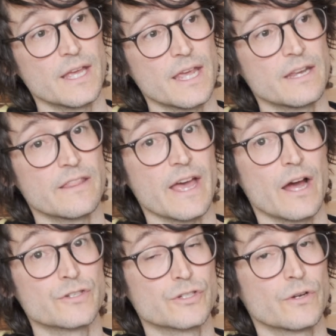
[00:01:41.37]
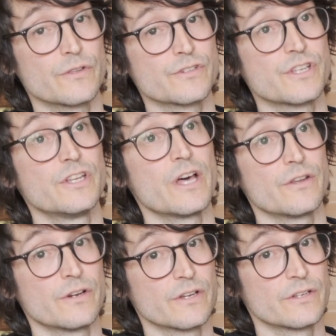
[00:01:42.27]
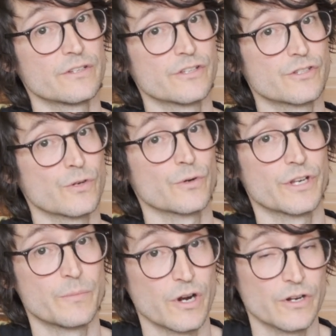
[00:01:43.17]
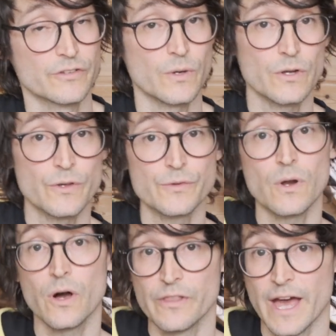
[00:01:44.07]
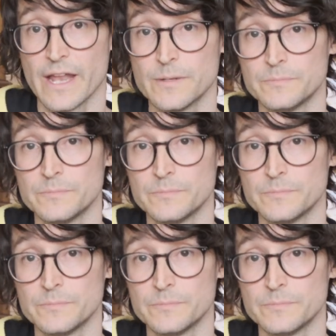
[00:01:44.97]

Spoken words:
and in the outro, there's another distorted part. So I'll go through all that.